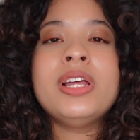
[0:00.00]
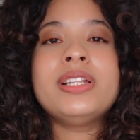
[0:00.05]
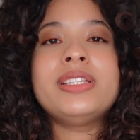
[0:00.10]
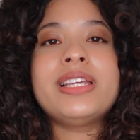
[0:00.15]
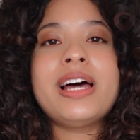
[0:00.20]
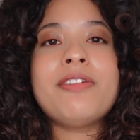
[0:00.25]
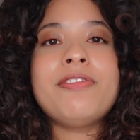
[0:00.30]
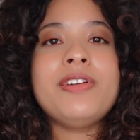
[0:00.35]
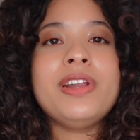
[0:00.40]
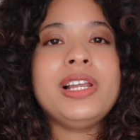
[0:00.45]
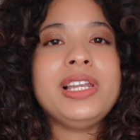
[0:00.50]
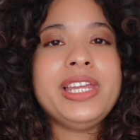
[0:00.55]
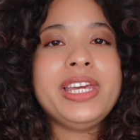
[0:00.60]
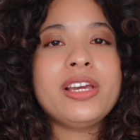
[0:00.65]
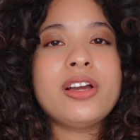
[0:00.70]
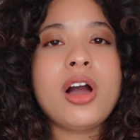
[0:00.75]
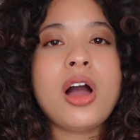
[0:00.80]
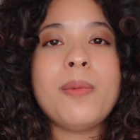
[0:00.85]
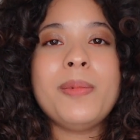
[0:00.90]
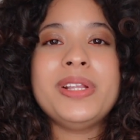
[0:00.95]

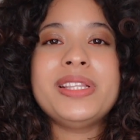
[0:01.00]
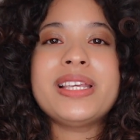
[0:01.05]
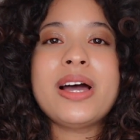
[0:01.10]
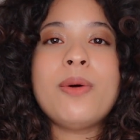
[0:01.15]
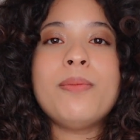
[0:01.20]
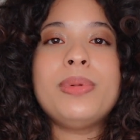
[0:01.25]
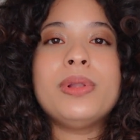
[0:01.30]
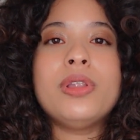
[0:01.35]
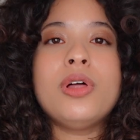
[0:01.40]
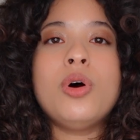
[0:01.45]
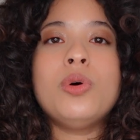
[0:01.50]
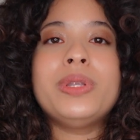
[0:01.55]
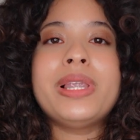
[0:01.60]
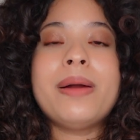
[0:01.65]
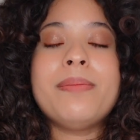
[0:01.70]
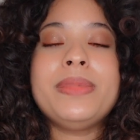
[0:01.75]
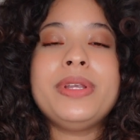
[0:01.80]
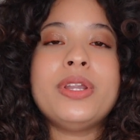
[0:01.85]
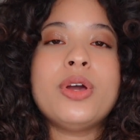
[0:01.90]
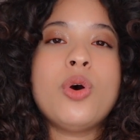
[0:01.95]
Definitely comment down below,
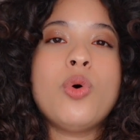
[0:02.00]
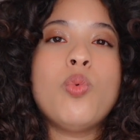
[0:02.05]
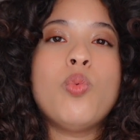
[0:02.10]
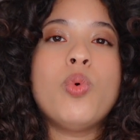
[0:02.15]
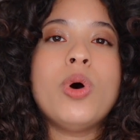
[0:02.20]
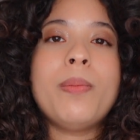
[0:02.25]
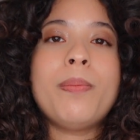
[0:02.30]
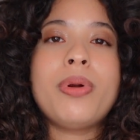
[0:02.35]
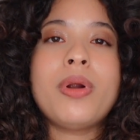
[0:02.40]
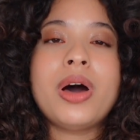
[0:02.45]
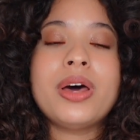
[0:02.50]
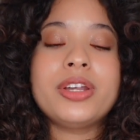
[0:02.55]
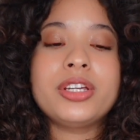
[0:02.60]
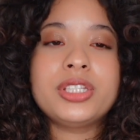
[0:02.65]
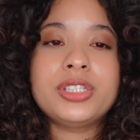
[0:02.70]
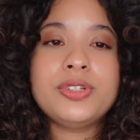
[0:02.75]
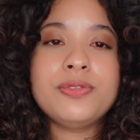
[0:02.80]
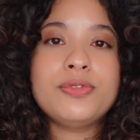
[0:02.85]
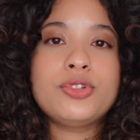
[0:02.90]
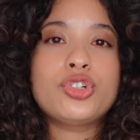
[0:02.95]
let me know what
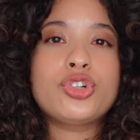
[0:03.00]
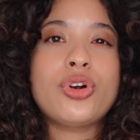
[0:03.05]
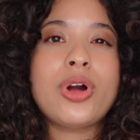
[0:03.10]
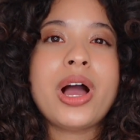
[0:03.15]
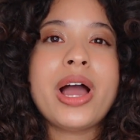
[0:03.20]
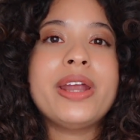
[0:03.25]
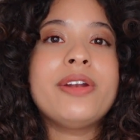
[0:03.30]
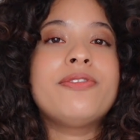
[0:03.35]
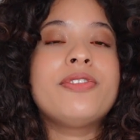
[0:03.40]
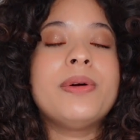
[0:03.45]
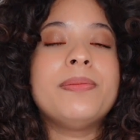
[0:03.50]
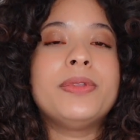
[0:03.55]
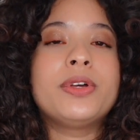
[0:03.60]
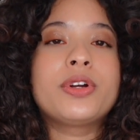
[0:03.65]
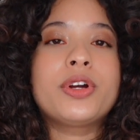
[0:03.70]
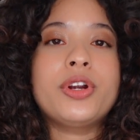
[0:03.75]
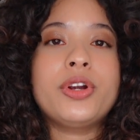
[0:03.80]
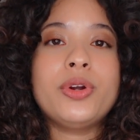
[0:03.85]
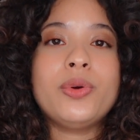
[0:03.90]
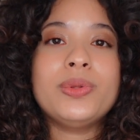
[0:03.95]
products you've tried from
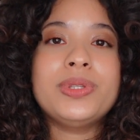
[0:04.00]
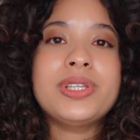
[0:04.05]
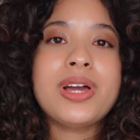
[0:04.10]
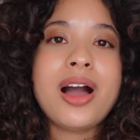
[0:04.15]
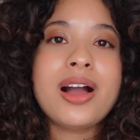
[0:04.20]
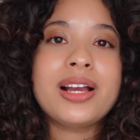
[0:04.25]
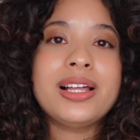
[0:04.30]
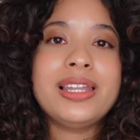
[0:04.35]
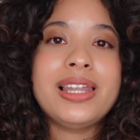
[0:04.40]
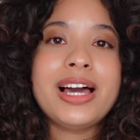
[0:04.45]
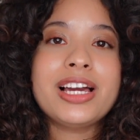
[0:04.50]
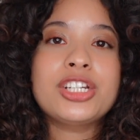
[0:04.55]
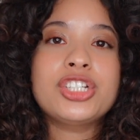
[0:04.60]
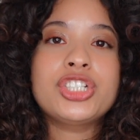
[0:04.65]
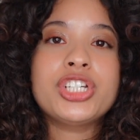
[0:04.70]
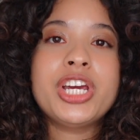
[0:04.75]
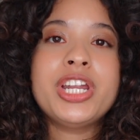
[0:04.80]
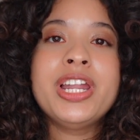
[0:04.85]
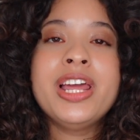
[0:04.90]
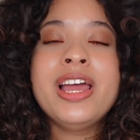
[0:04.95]
the Curl Talk
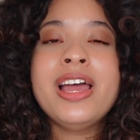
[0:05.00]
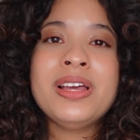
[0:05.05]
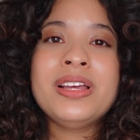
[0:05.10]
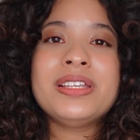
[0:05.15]
collection.